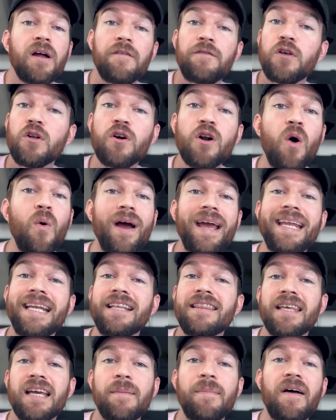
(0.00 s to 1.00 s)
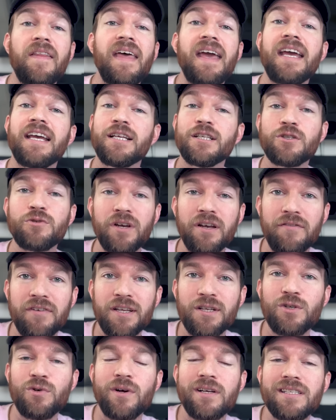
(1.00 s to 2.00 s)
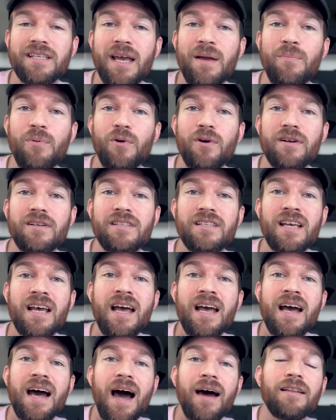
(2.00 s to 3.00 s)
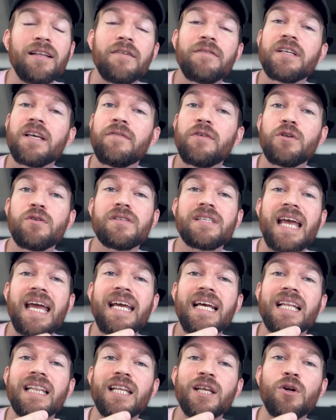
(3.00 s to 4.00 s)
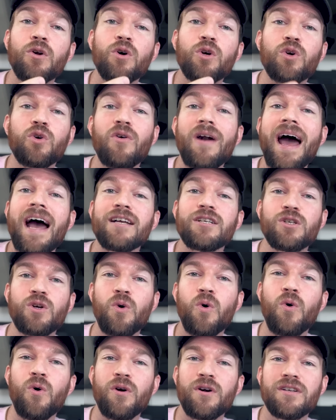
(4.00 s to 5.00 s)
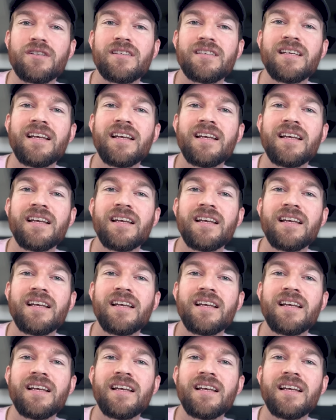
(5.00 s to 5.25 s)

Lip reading: if you don't know anything about the history of ENJOI Skateboards, I'd love to give you just a little crash course.